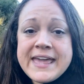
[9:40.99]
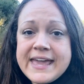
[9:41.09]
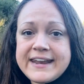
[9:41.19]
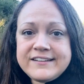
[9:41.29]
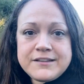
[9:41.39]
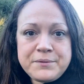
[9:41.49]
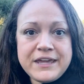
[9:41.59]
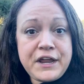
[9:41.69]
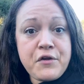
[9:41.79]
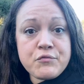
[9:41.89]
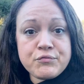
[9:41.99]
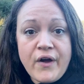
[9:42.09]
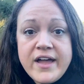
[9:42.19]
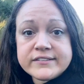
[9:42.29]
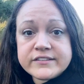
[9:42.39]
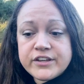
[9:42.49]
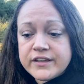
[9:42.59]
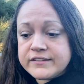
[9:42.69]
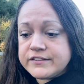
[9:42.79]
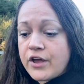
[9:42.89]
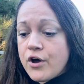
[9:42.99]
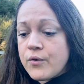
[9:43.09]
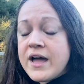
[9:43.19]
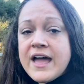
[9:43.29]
it ends up getting rust. So